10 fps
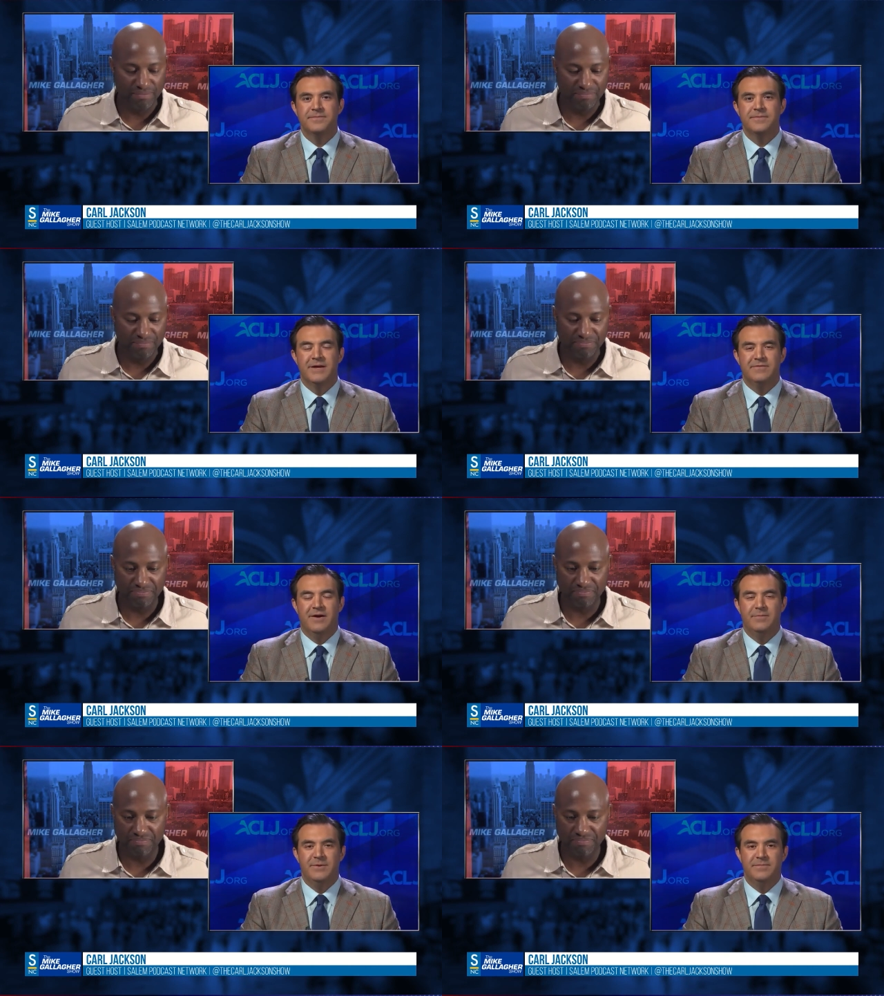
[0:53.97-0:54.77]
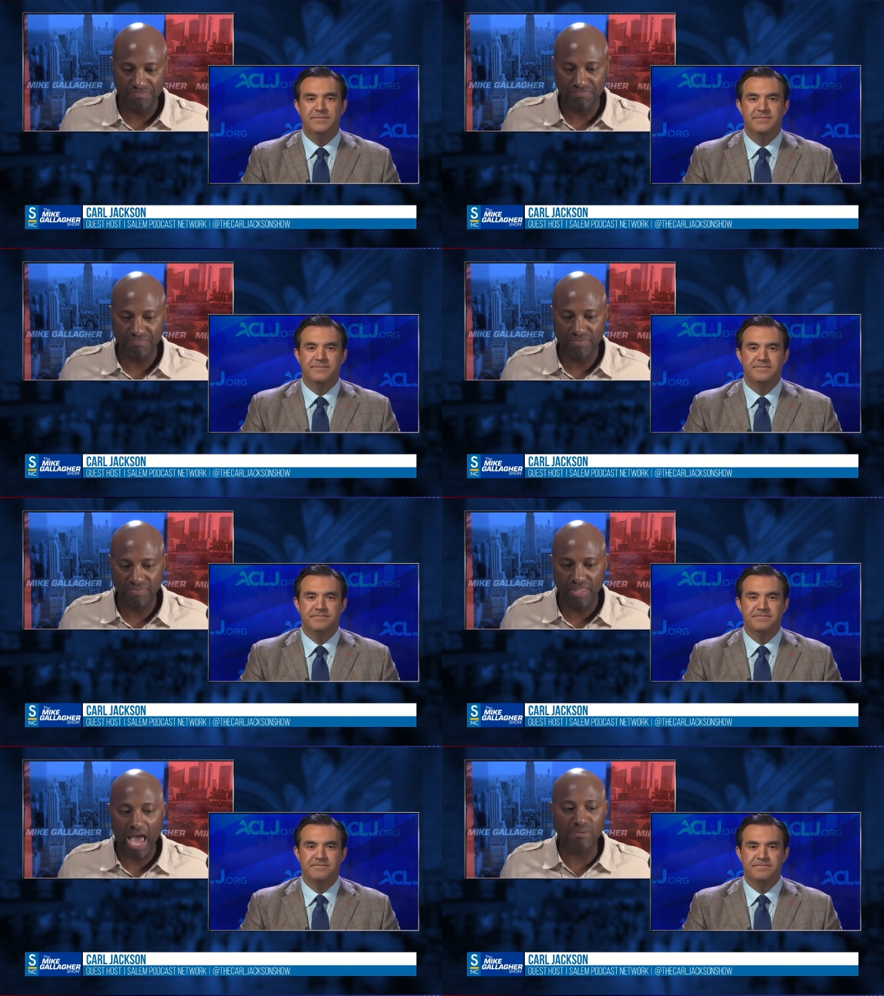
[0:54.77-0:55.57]
Speaker 1: Thanks for having me.
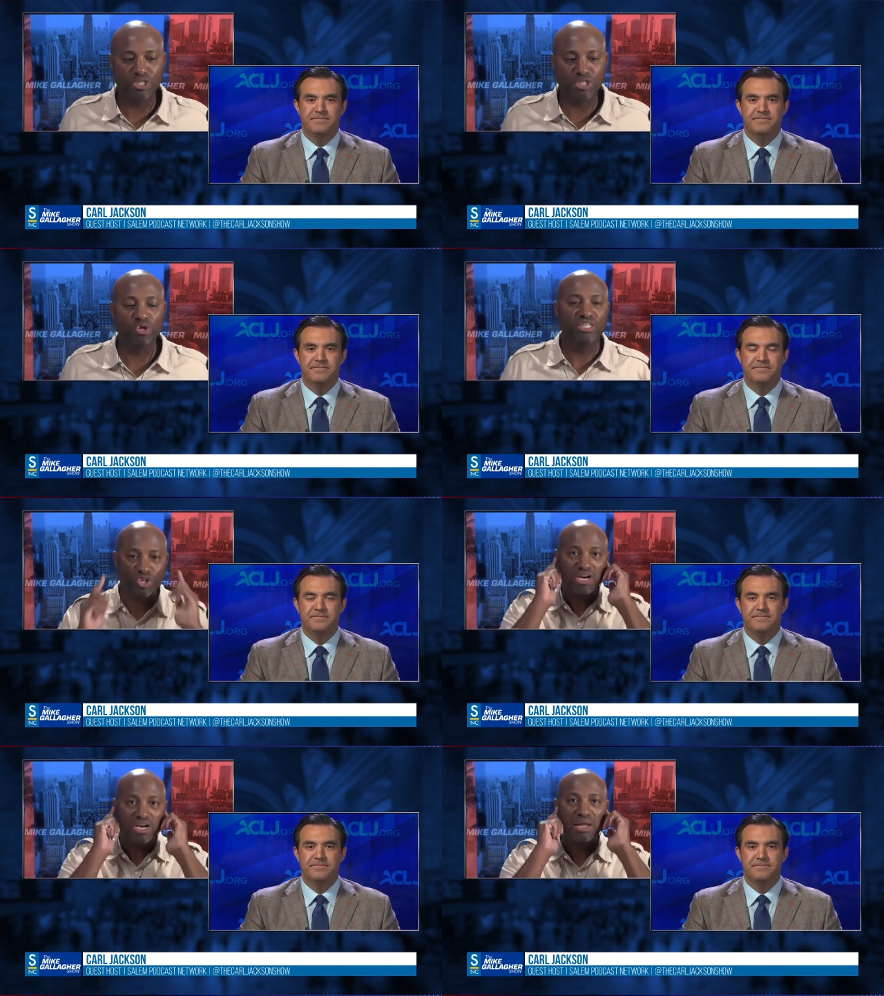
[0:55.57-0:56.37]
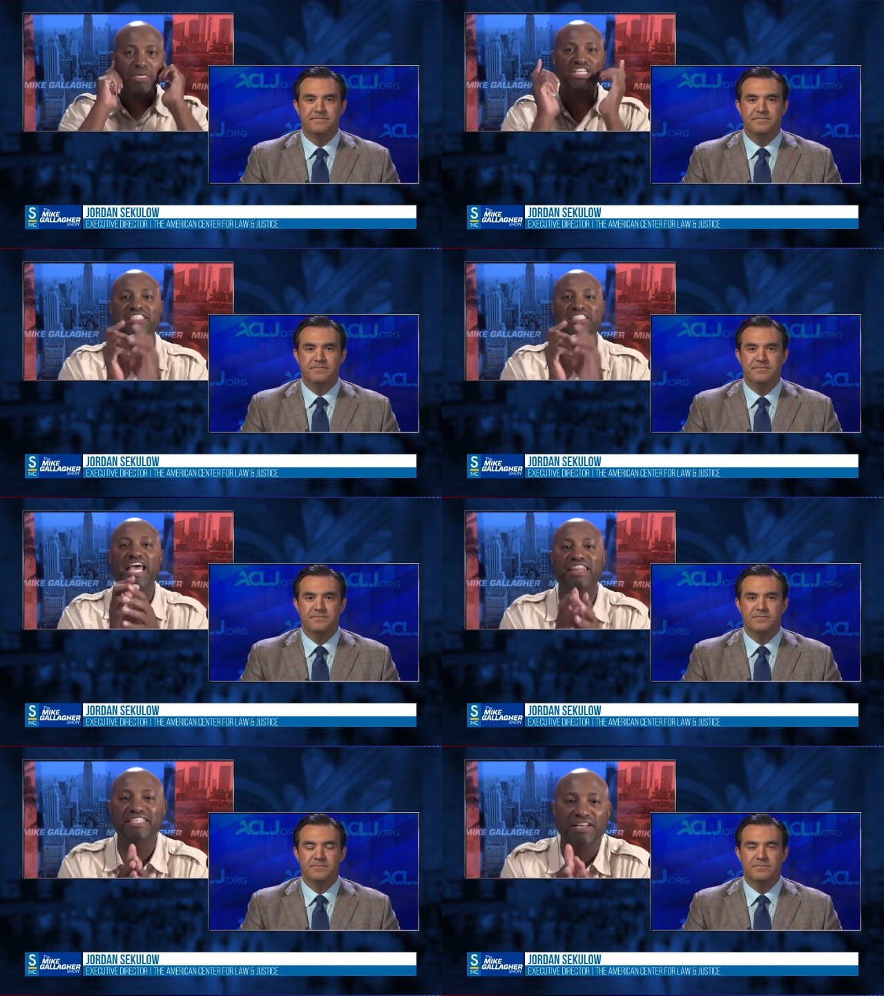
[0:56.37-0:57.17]
Absolutely. Jordan, let me just
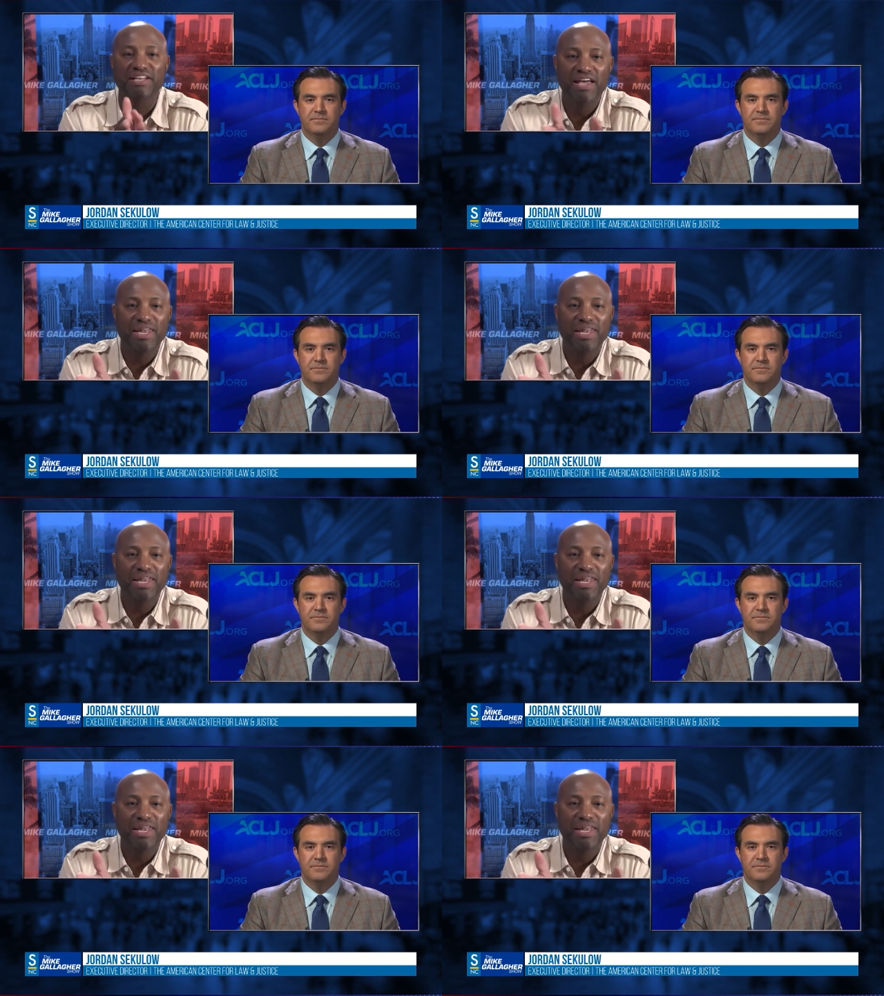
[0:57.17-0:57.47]
say this.